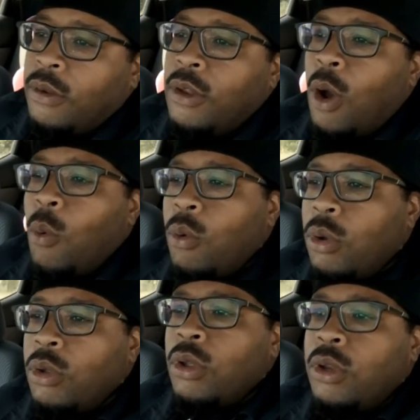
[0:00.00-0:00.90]
No,
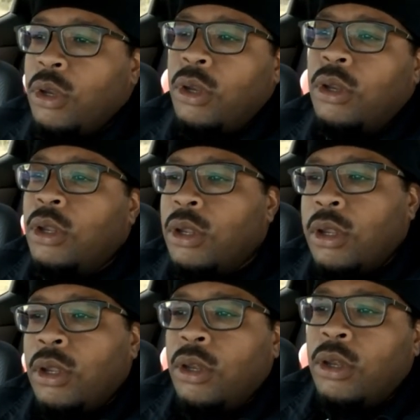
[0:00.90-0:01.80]
oh,
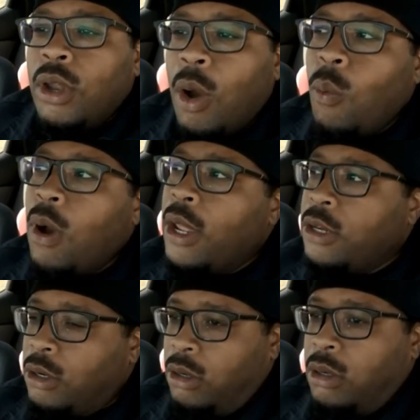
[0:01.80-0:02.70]
no
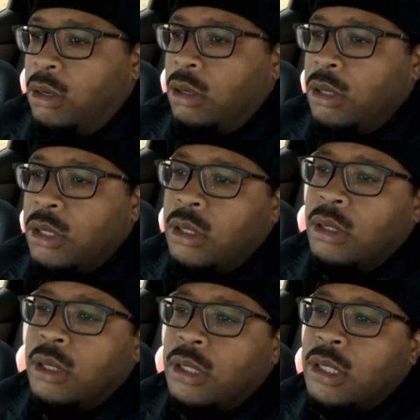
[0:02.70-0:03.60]
wonder
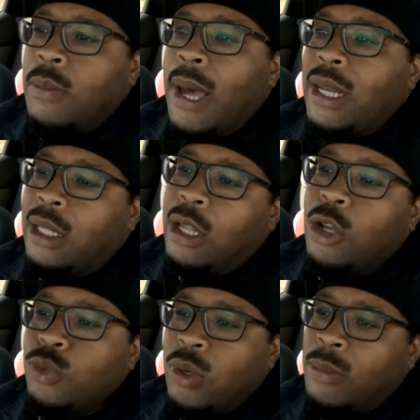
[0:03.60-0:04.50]
somebody
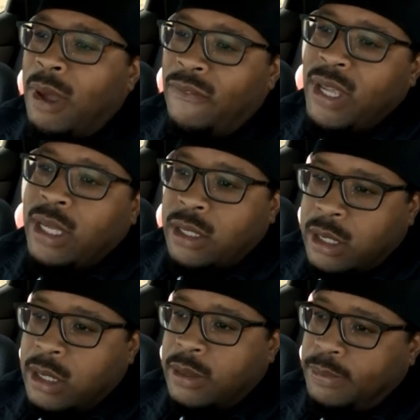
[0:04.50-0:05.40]
closed one of my
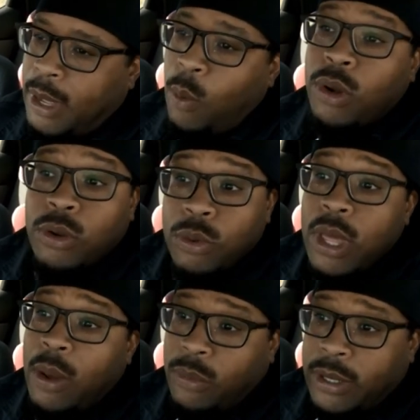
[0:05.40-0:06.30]
vents. I wonder who
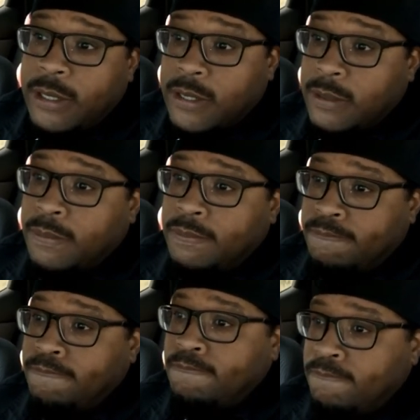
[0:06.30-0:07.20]
that was.
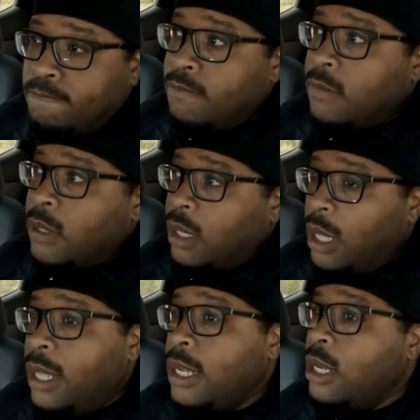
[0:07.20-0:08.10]

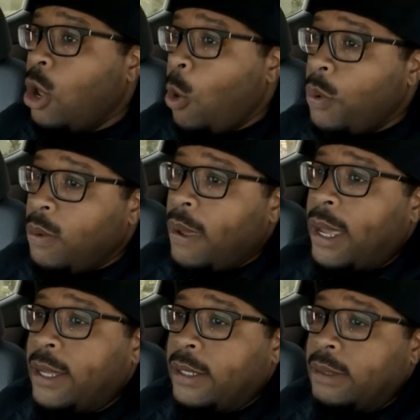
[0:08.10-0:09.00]
and then open it
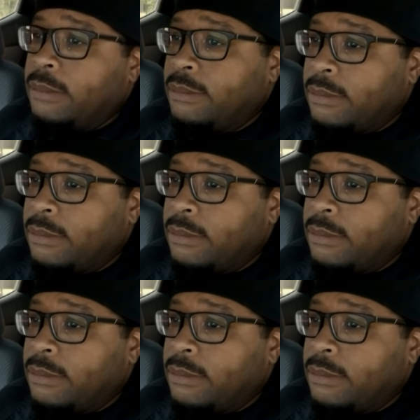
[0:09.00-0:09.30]
back up.